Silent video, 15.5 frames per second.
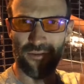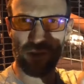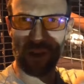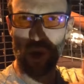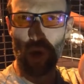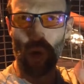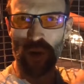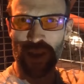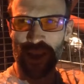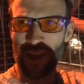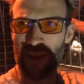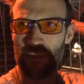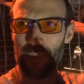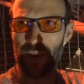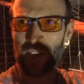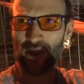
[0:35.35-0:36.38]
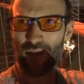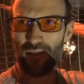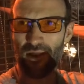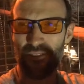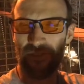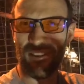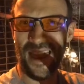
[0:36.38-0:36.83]
recording a picture of
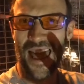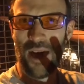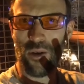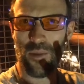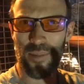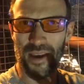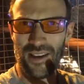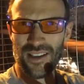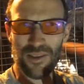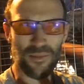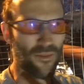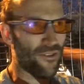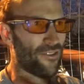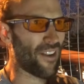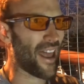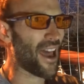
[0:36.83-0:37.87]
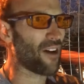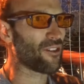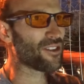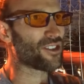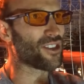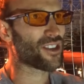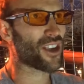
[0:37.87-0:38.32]
a flower bed, some
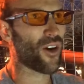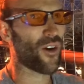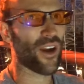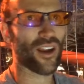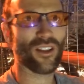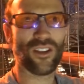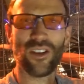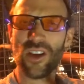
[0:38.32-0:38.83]
flowers, just going,